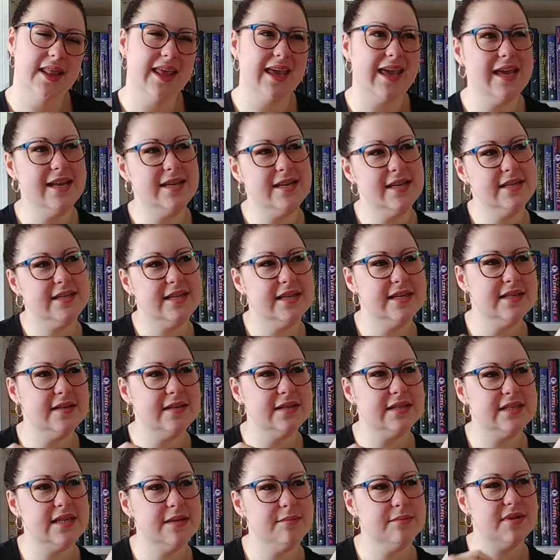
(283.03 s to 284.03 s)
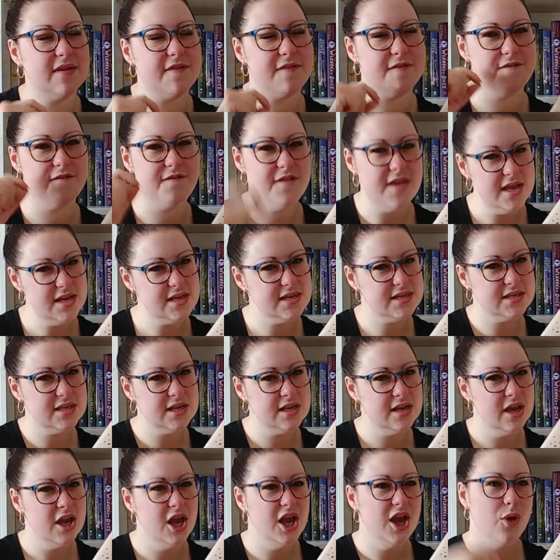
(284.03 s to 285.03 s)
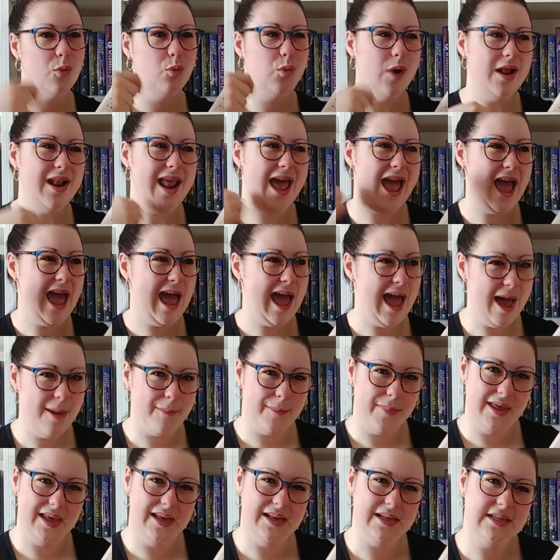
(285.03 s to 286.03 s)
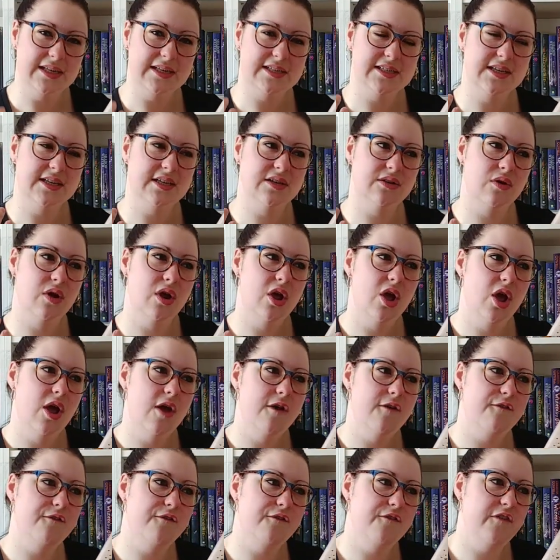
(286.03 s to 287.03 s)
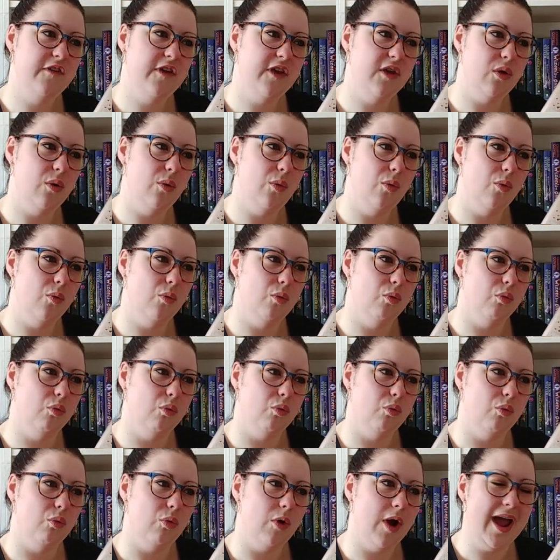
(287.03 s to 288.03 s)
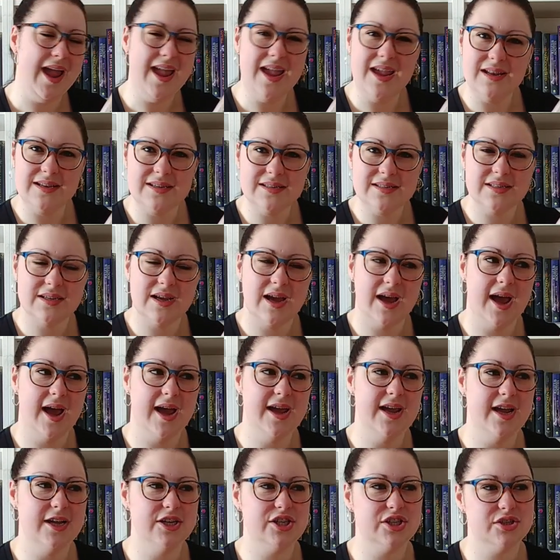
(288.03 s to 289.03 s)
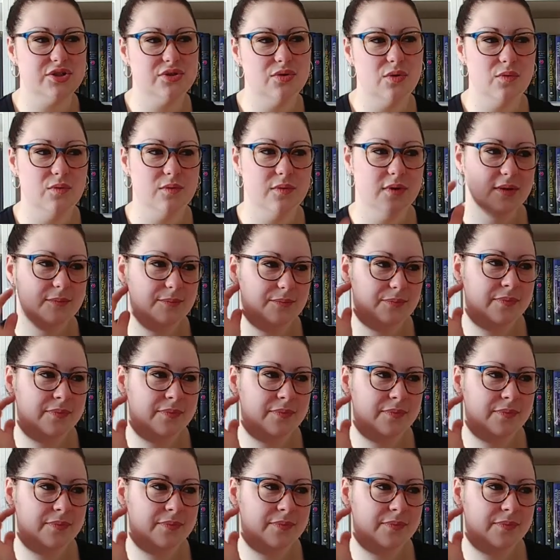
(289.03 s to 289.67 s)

Like it, it didn't seem to fit what happened. It didn't feel right. I, I just don't